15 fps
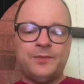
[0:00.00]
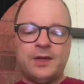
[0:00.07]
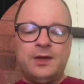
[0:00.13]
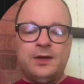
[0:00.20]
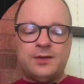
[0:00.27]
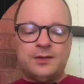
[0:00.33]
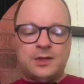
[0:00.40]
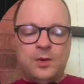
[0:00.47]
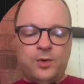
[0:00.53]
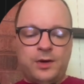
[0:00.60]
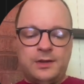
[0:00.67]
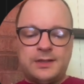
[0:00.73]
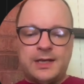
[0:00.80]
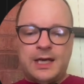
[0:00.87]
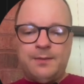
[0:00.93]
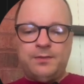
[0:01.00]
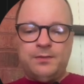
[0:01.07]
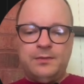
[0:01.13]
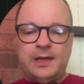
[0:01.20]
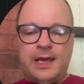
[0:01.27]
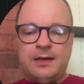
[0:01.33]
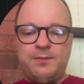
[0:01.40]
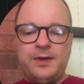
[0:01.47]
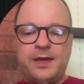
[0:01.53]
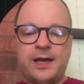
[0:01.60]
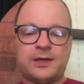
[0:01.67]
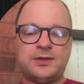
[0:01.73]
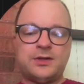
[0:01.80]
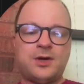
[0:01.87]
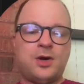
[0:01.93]
So we're going to type
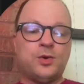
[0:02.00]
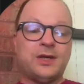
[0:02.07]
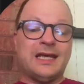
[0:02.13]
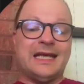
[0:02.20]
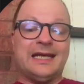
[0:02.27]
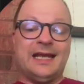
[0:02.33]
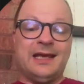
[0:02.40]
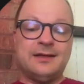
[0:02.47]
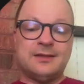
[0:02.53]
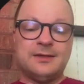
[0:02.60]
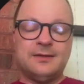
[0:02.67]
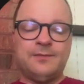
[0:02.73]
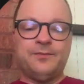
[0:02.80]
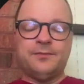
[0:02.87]
npx Coda init.